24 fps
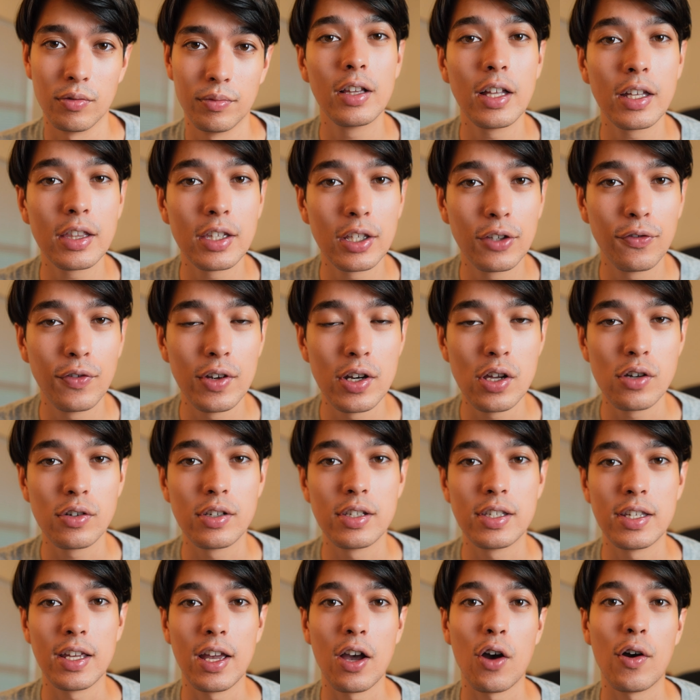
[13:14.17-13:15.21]
Click this video to
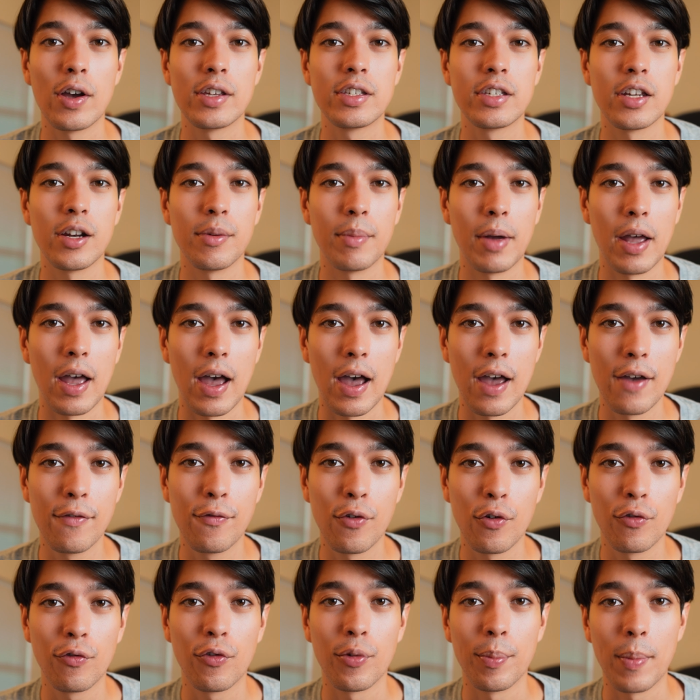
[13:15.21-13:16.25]
see how I set up my
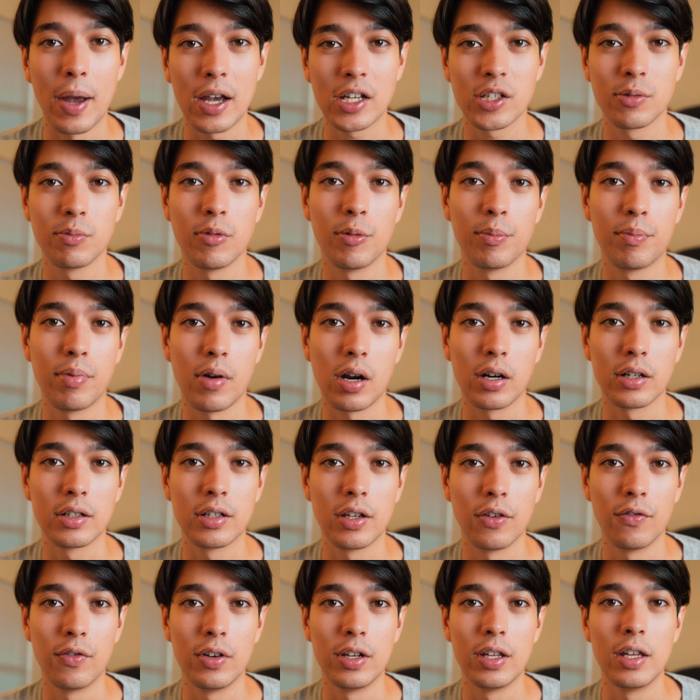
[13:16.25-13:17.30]
iPhone for maximum
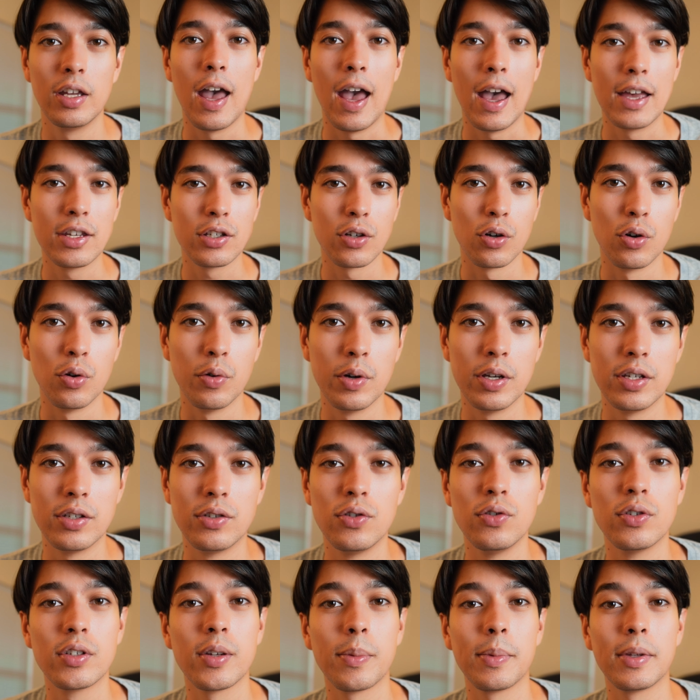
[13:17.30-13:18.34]
productivity. As always,
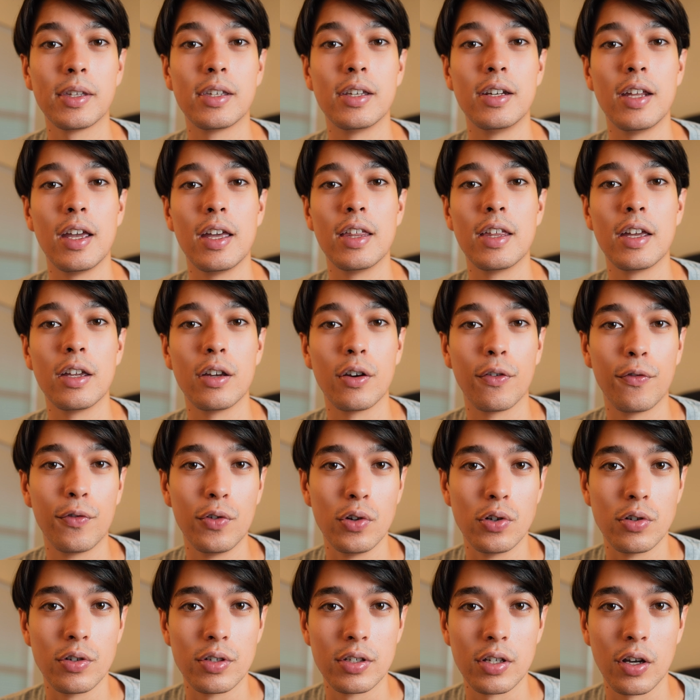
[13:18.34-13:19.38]
do something today that your
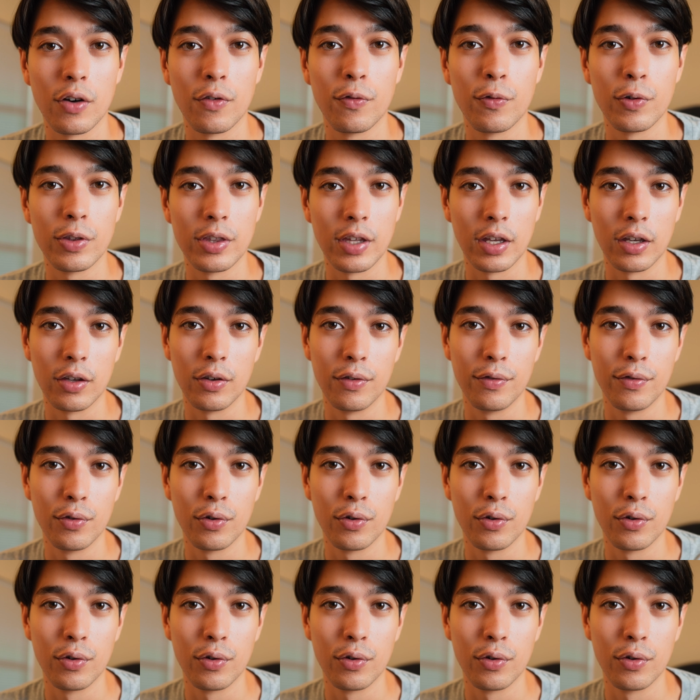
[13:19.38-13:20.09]
future self would thank you